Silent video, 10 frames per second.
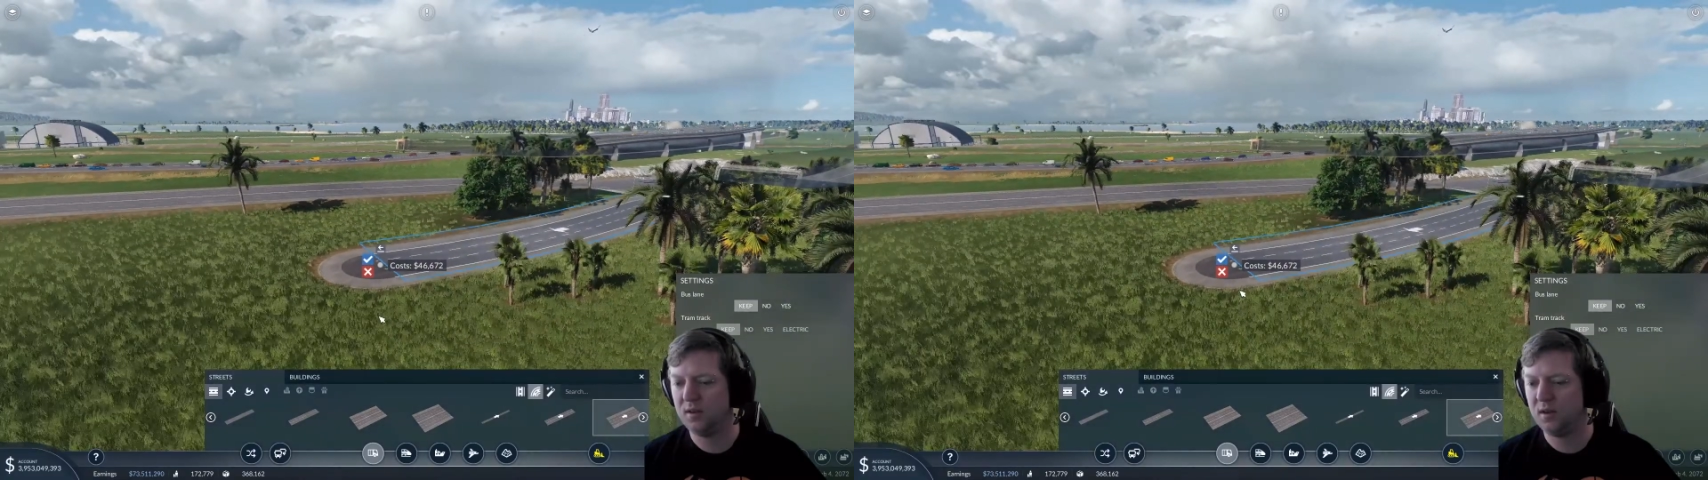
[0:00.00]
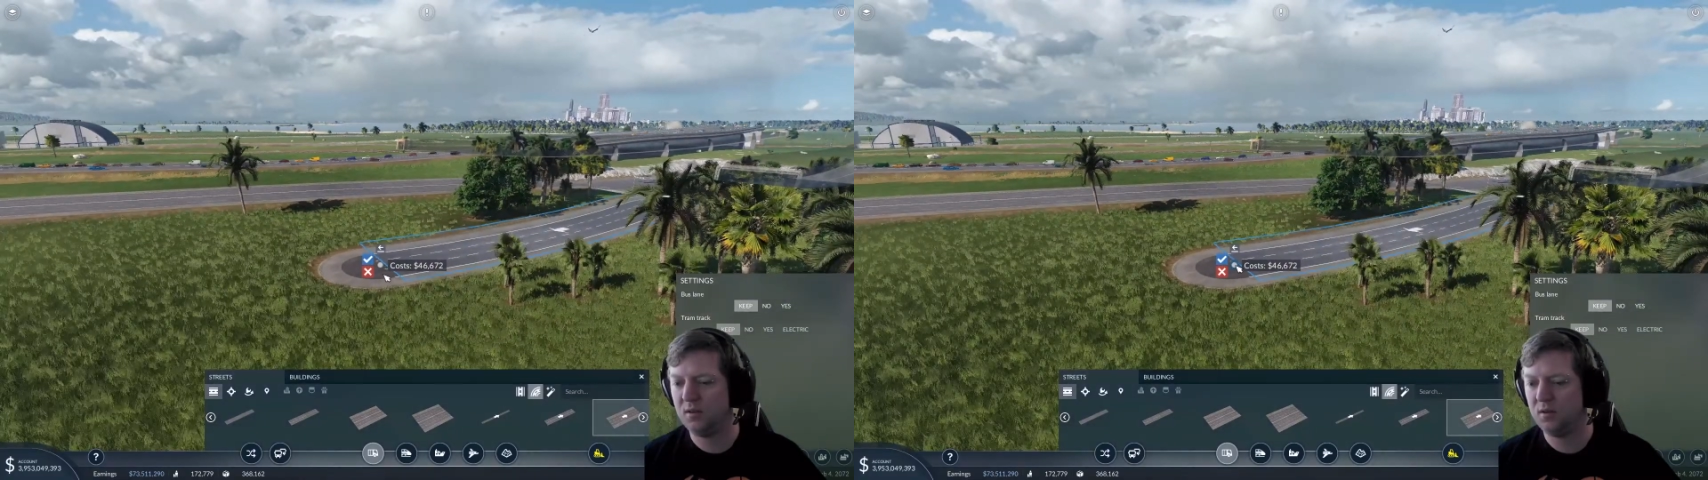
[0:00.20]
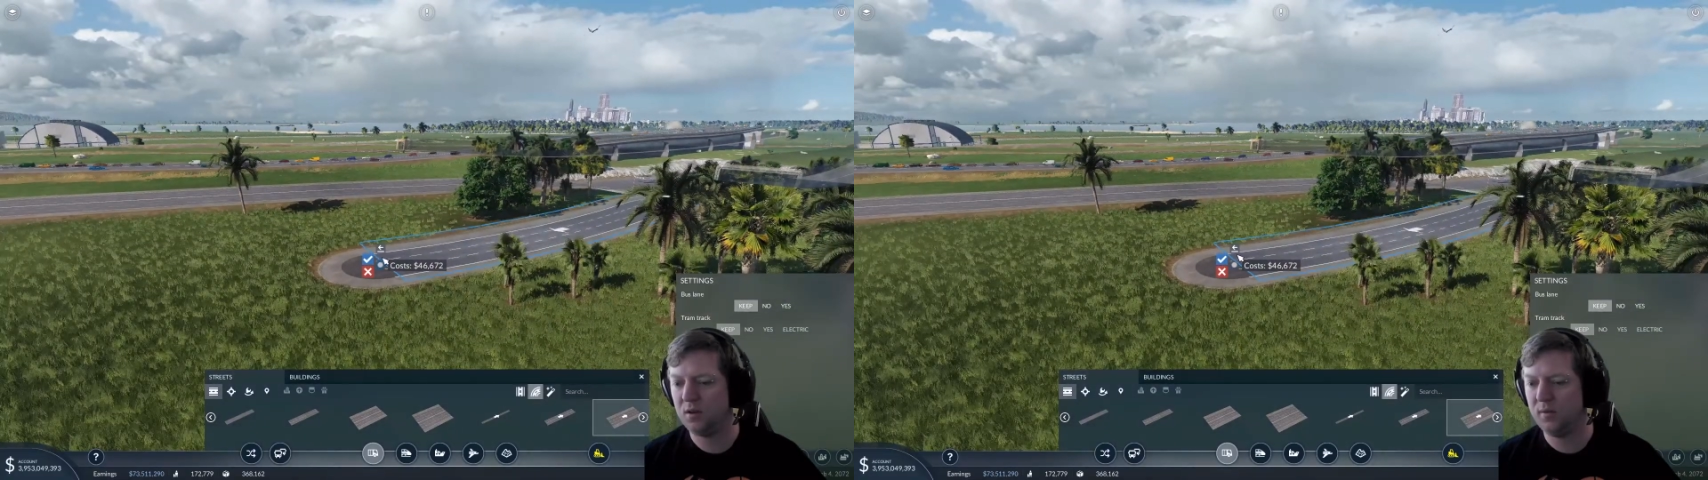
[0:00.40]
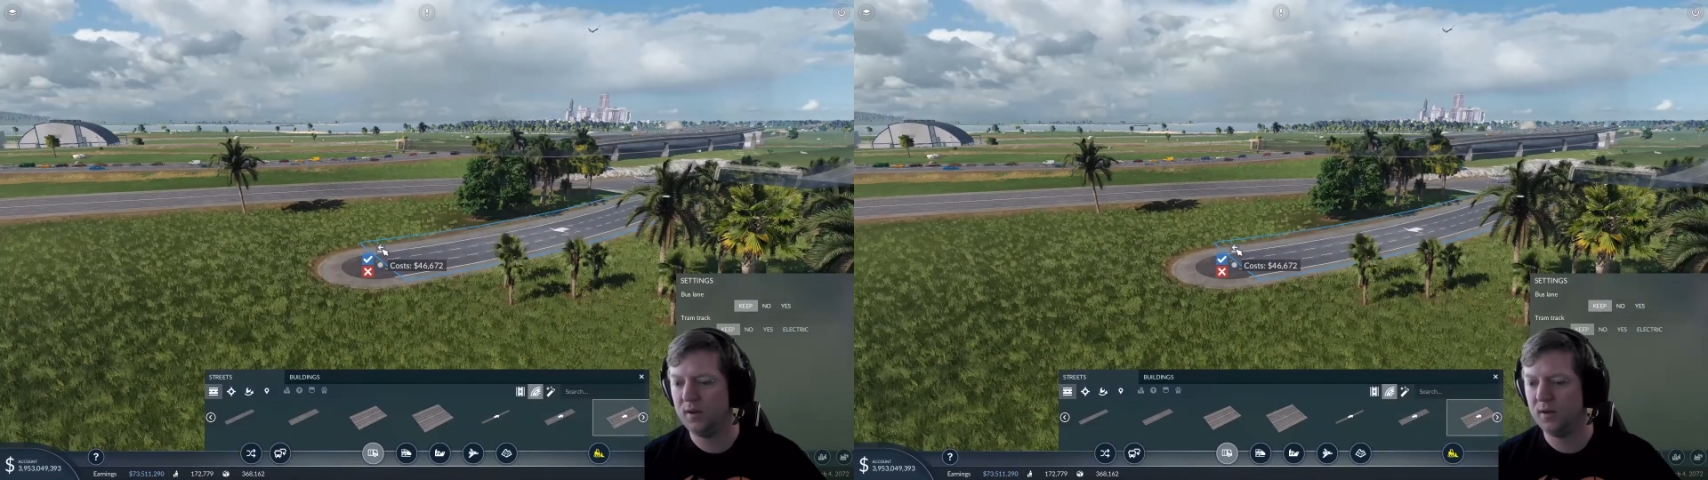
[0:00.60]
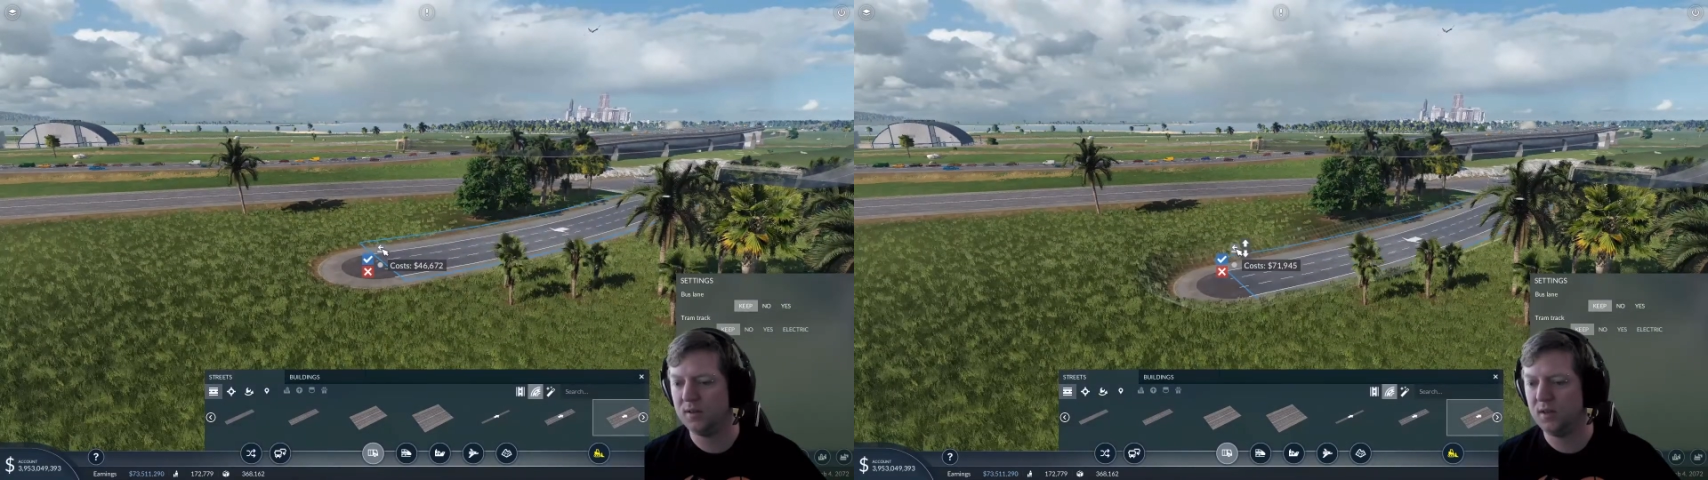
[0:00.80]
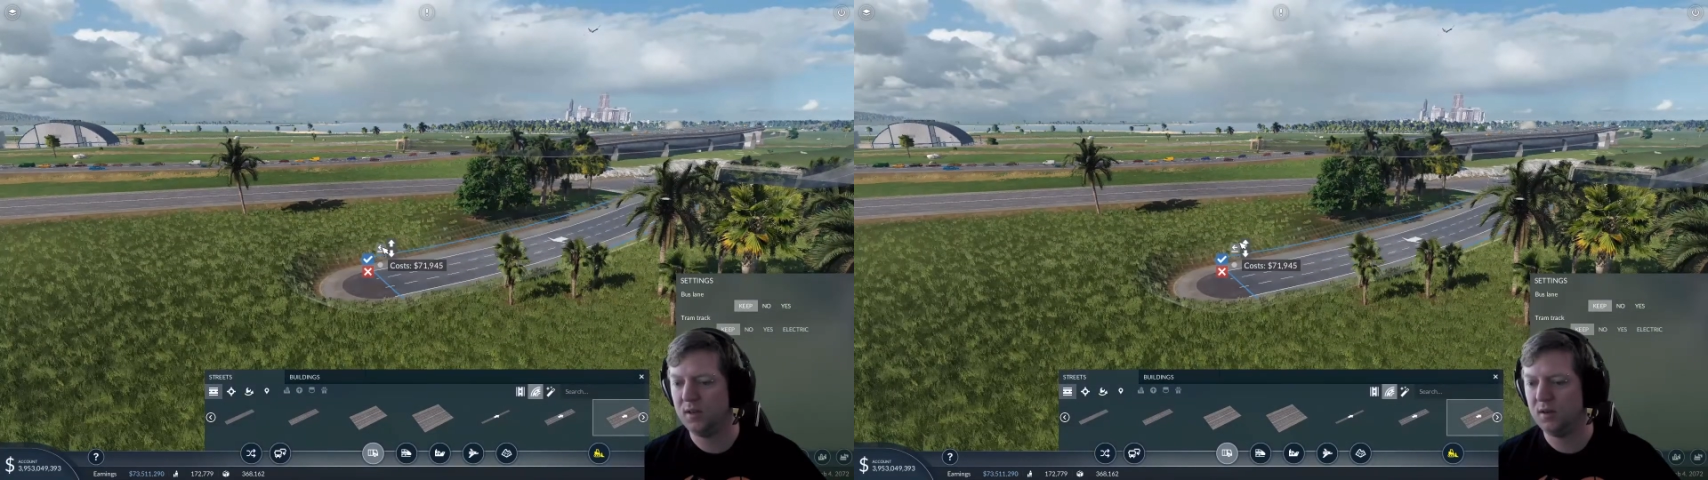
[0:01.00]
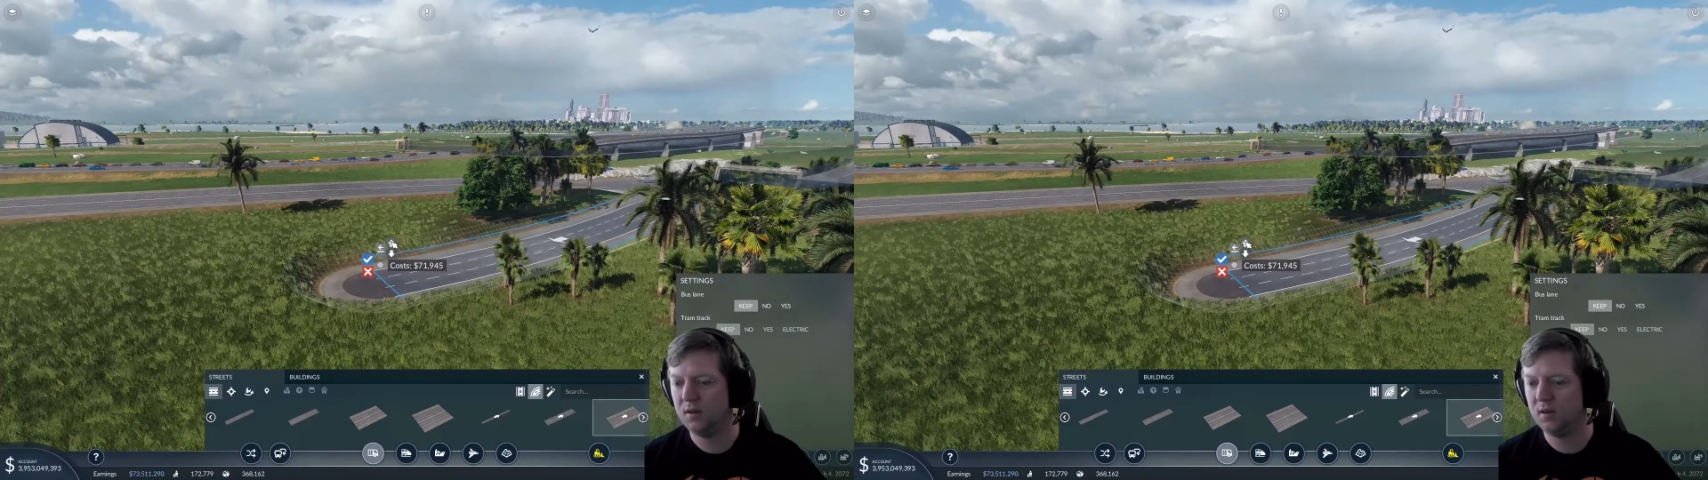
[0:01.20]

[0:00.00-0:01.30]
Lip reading: I don't like it when it does that.